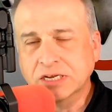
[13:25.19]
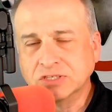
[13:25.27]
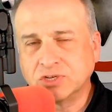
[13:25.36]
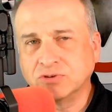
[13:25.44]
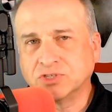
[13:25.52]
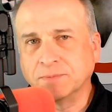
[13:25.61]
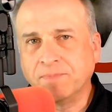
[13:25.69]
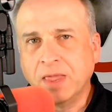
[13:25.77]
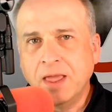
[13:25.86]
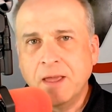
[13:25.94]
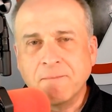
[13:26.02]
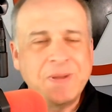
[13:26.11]
So some
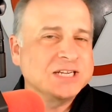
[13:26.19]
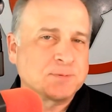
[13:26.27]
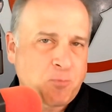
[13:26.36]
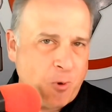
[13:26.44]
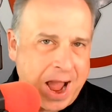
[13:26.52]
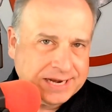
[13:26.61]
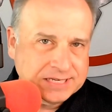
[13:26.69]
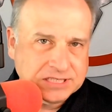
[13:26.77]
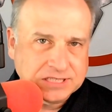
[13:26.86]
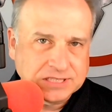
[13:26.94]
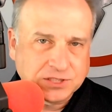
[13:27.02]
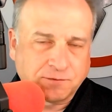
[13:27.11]
best
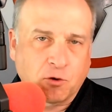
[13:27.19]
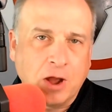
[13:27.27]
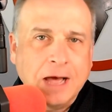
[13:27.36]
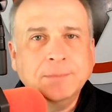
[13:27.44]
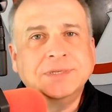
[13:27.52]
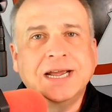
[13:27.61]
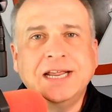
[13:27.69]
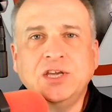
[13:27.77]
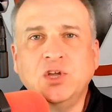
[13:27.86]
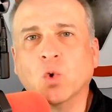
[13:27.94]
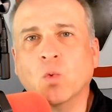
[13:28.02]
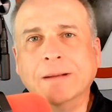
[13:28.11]
practices for updating
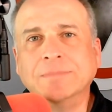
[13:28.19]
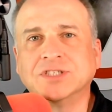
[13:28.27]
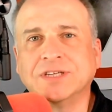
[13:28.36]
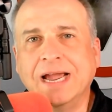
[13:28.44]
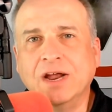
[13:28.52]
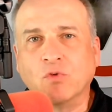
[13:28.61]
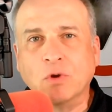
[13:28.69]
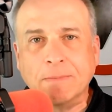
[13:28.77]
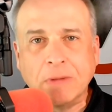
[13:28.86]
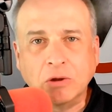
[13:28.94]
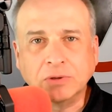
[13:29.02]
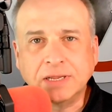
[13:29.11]
your website
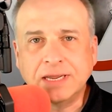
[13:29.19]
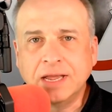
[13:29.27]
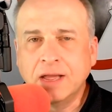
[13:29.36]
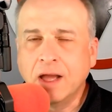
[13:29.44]
remotely.